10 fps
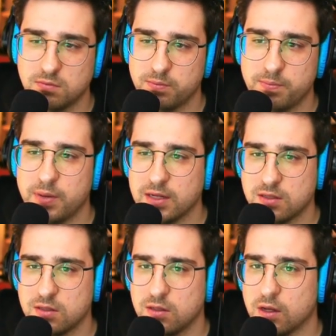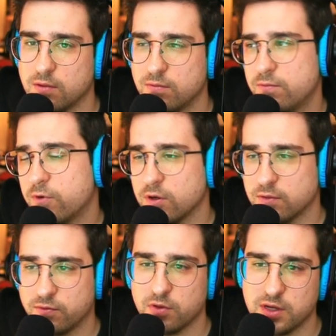based
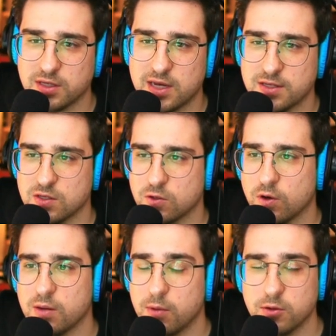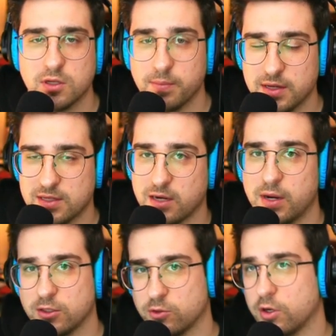for the Assassin's Creed, most of them based out of
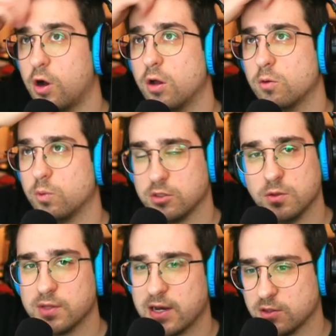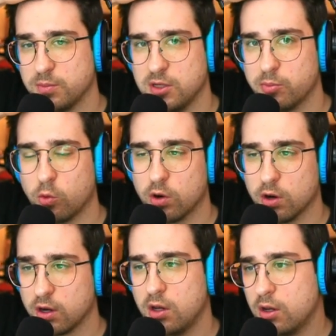Montreal, where 2,000 people
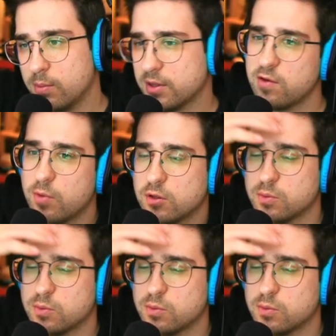work, but they have multiple